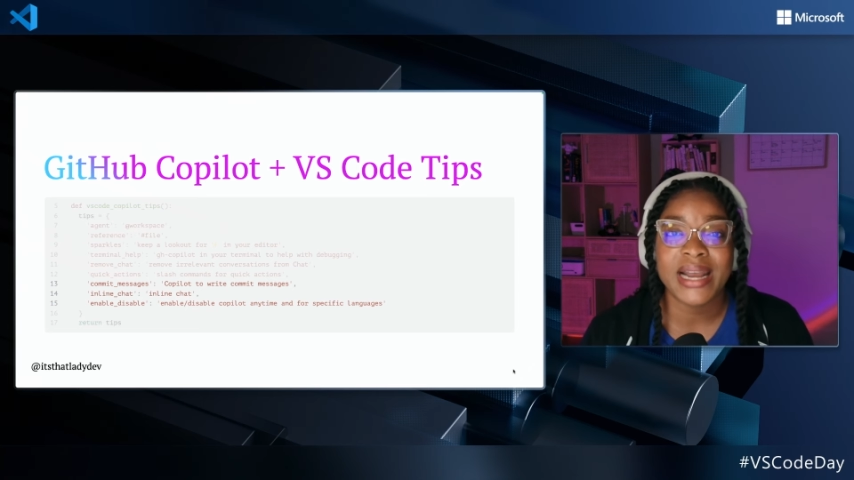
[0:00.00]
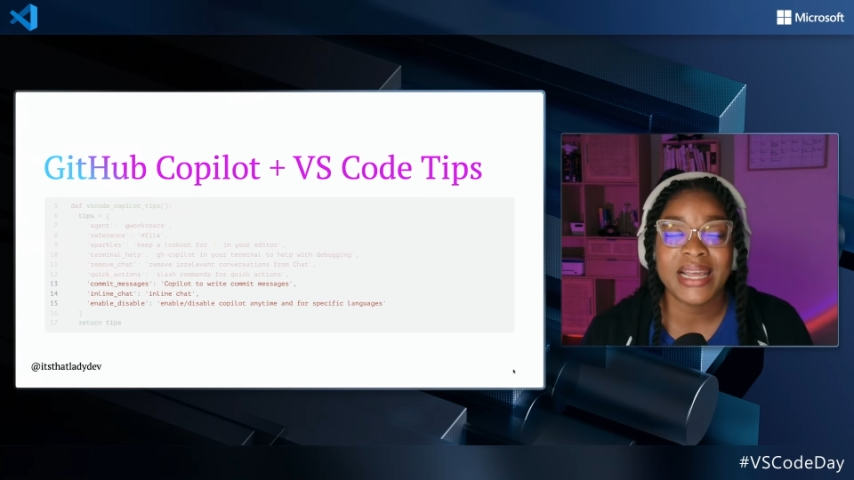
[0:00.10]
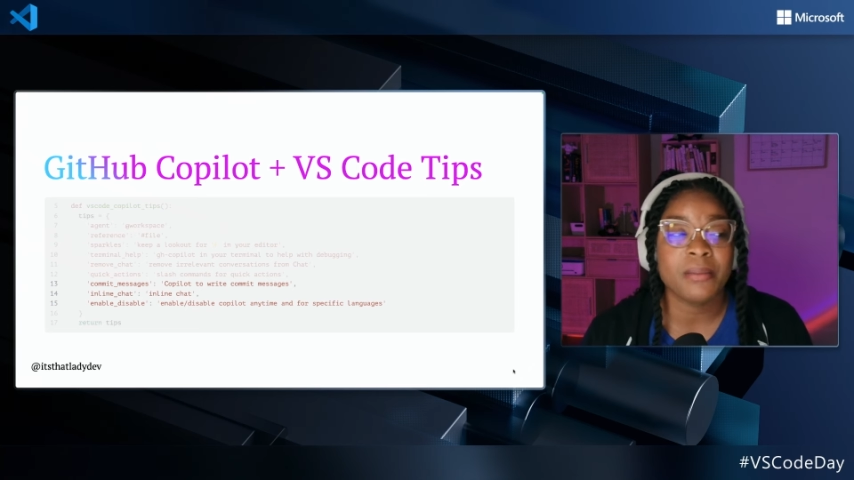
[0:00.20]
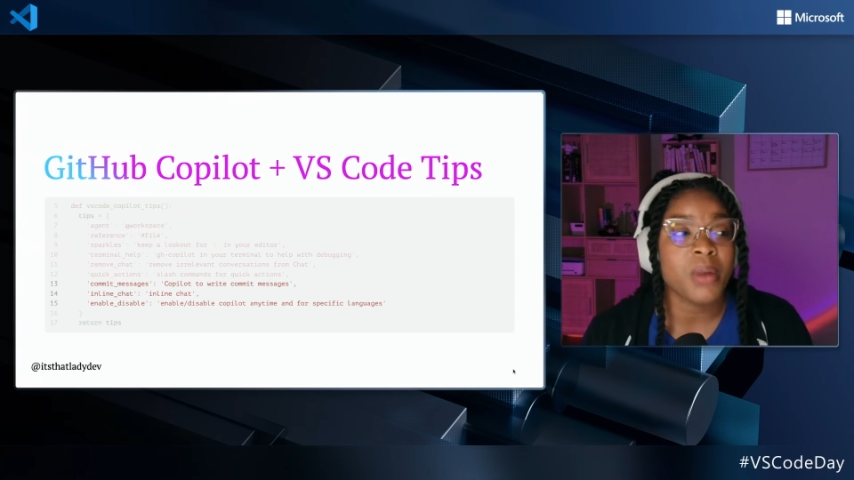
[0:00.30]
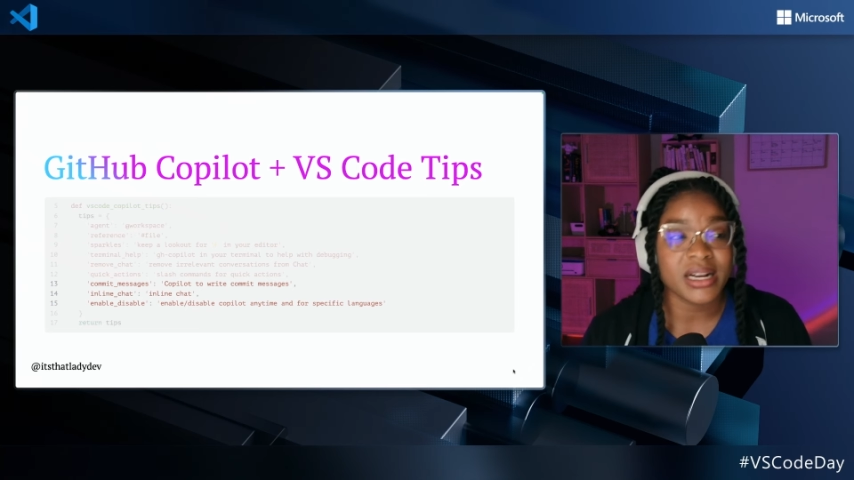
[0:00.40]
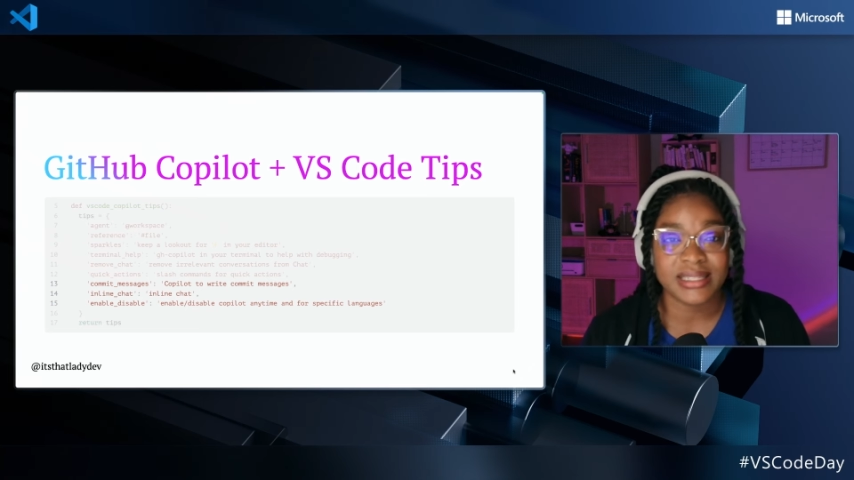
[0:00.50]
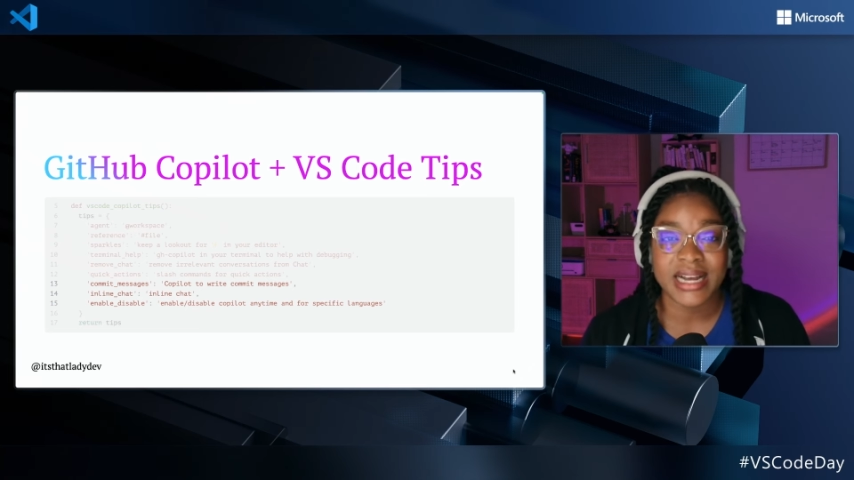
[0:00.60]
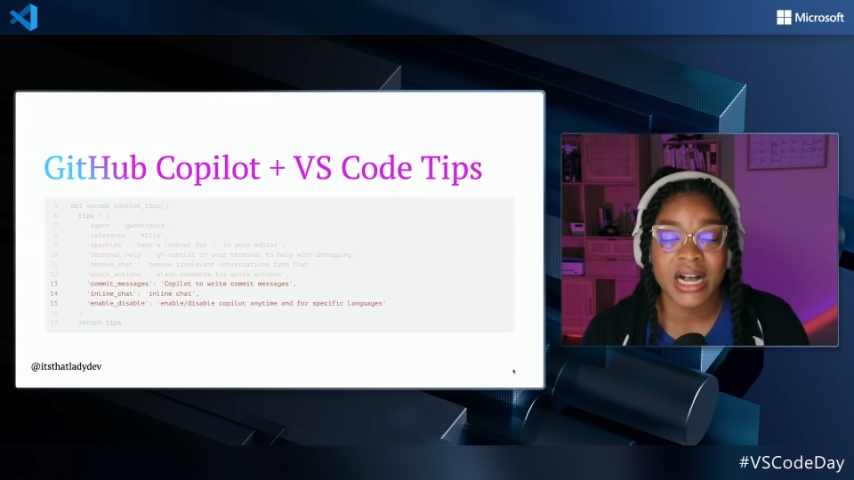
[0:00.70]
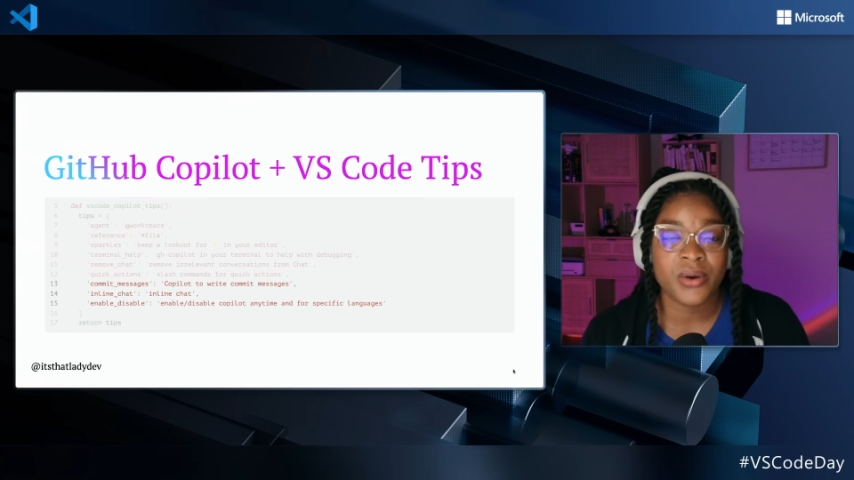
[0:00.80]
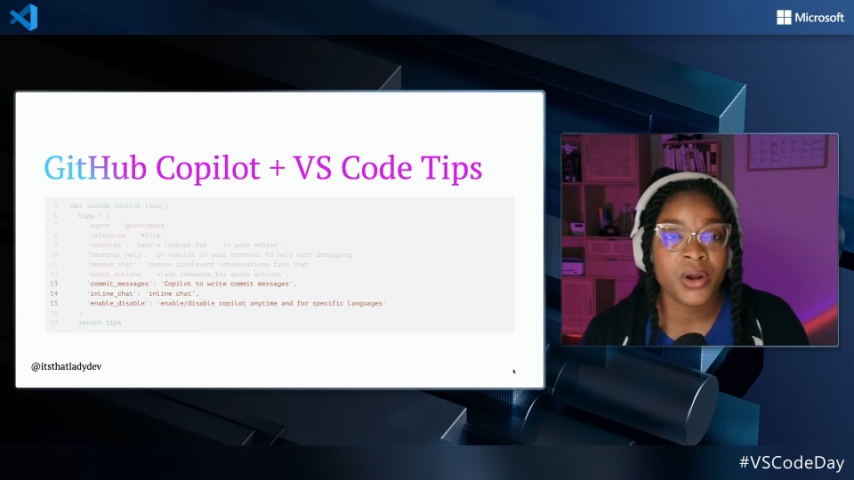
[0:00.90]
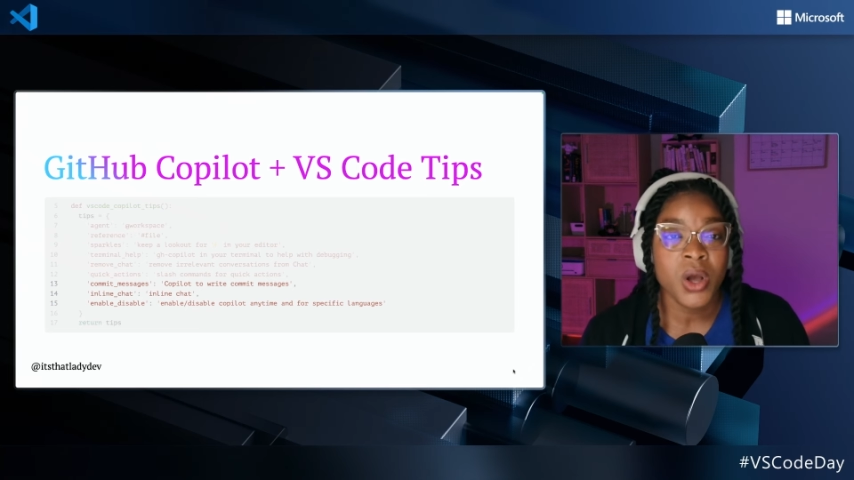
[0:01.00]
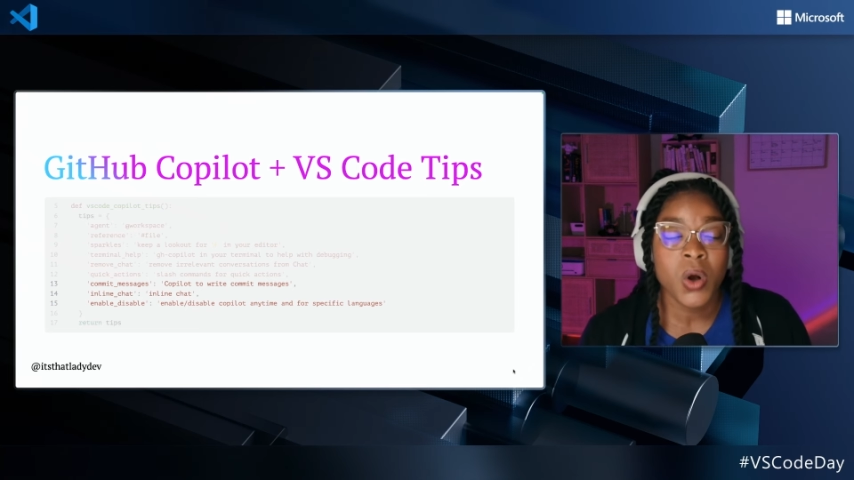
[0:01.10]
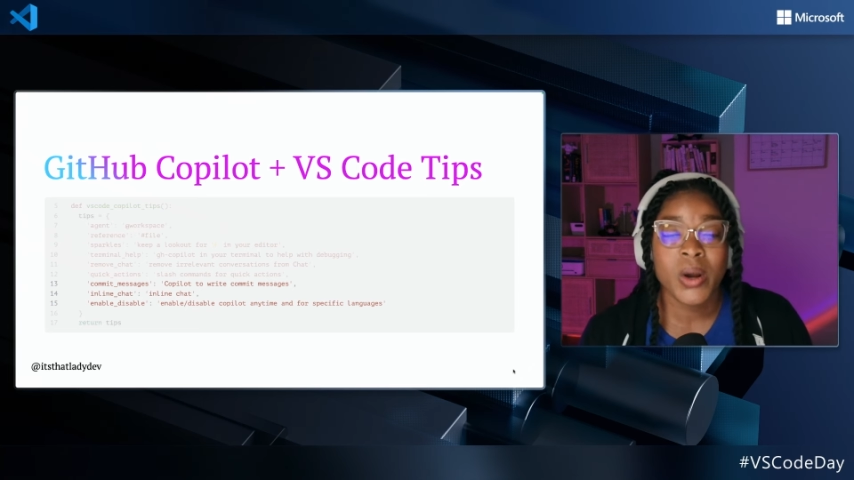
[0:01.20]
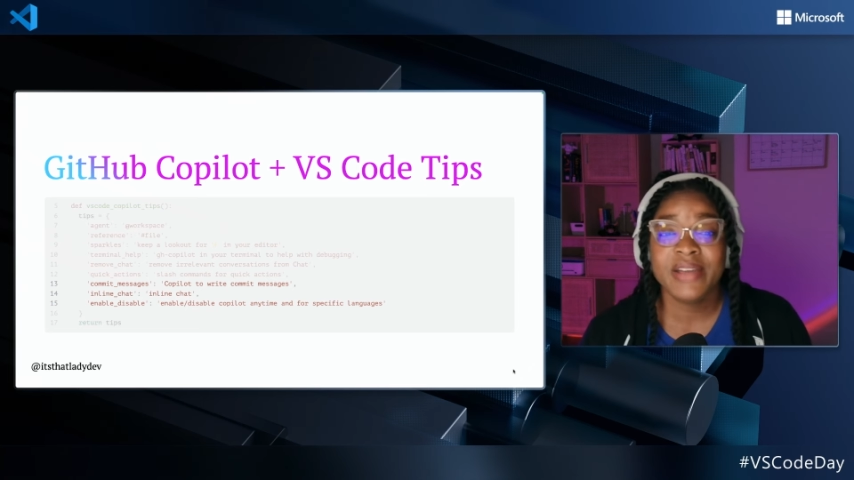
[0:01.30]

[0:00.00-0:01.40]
writing Markdown,